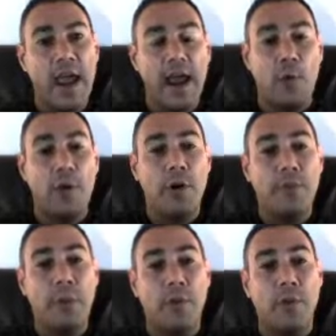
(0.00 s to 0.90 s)
And I'll put
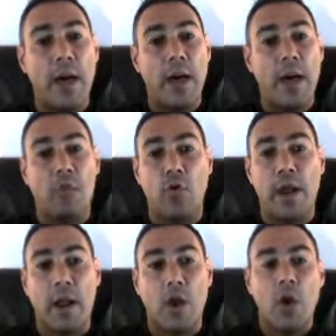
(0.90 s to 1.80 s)
people out on the
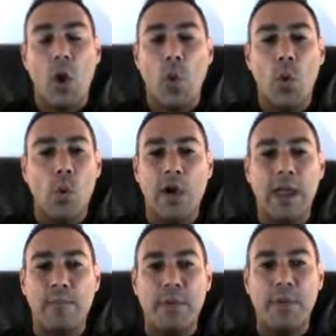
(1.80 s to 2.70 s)
runner. We won't
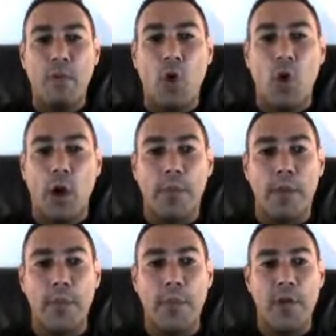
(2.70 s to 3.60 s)
keep all our
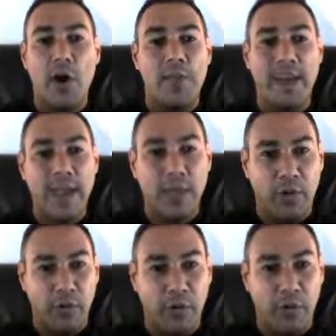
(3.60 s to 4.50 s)
people behind
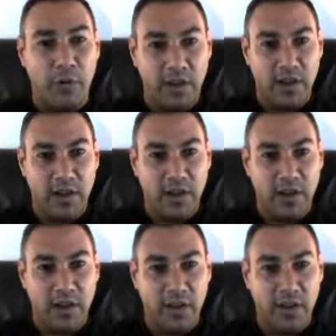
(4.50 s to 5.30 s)
tables, okay?